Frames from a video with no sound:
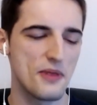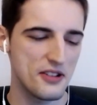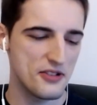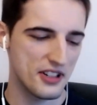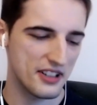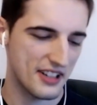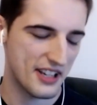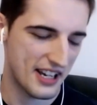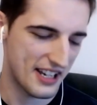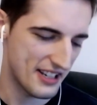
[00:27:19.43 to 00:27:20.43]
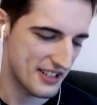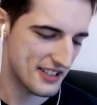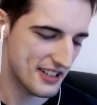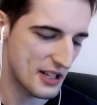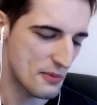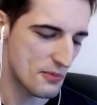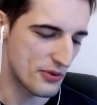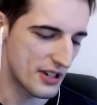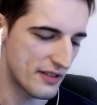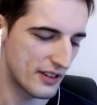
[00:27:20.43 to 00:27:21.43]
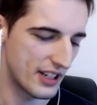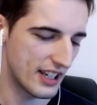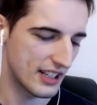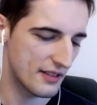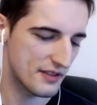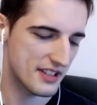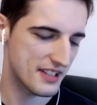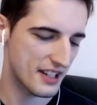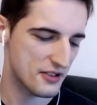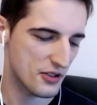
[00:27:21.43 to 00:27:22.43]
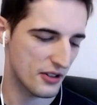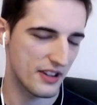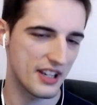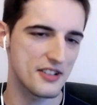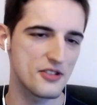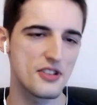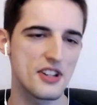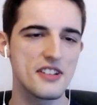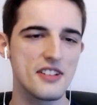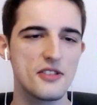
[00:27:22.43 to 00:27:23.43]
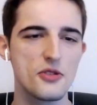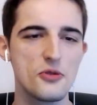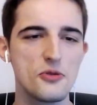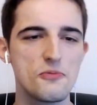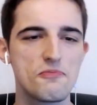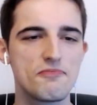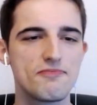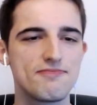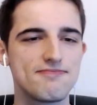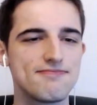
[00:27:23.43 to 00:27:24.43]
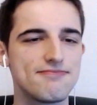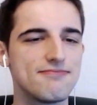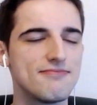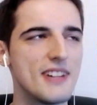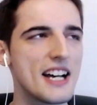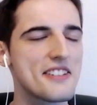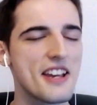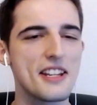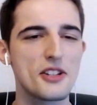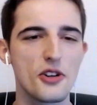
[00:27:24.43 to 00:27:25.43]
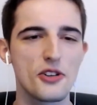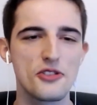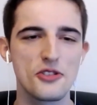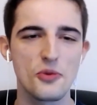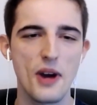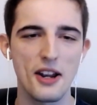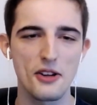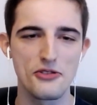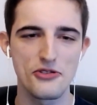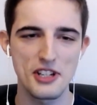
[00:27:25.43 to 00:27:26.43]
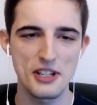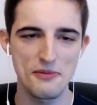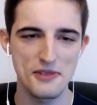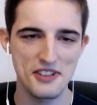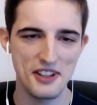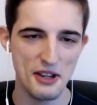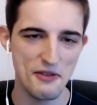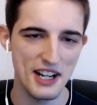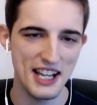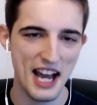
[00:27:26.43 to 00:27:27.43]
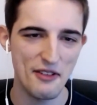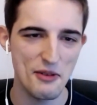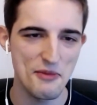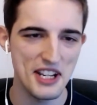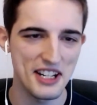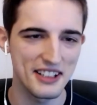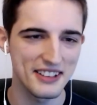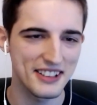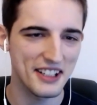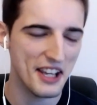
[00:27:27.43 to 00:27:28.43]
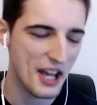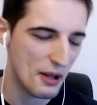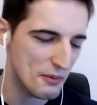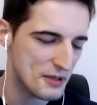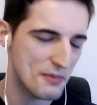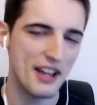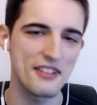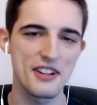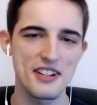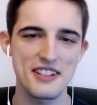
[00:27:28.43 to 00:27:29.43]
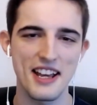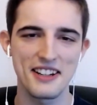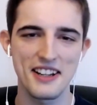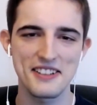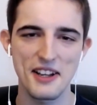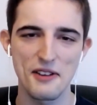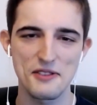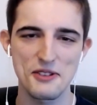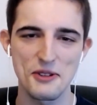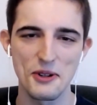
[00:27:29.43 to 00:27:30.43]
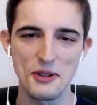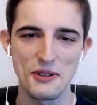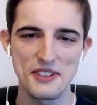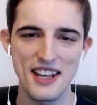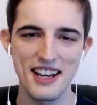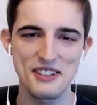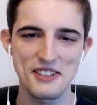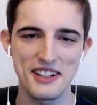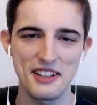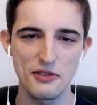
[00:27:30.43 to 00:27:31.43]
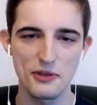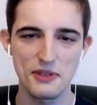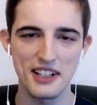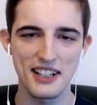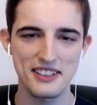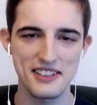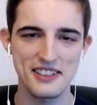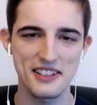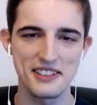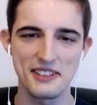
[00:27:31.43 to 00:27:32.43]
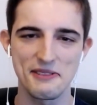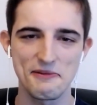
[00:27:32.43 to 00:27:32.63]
mentioned sleep briefly. I'd love to touch on this. Does it do us any good to dwell on dreams? Do they really have a meaning? Can they help us better understand ourselves at all? Or is that just another futile exercise?